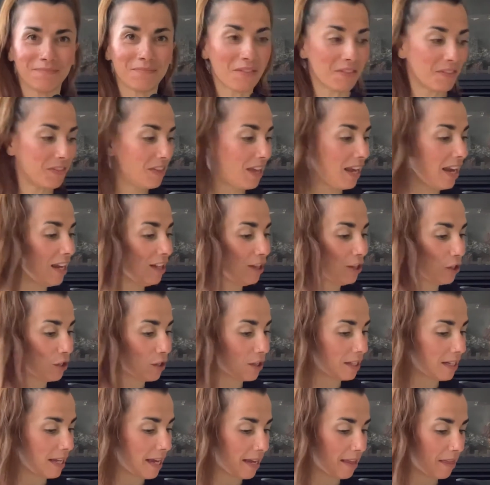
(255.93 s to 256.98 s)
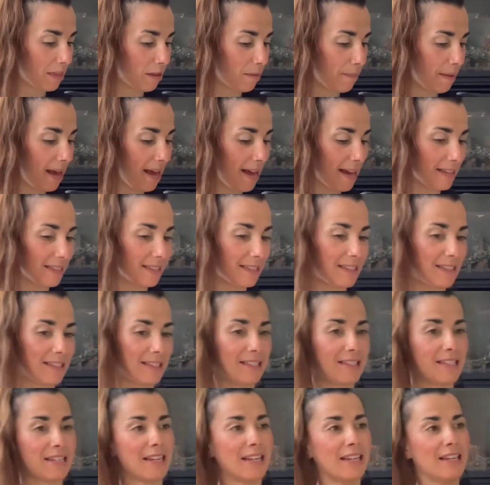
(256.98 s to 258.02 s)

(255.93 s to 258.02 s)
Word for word: they look like the best.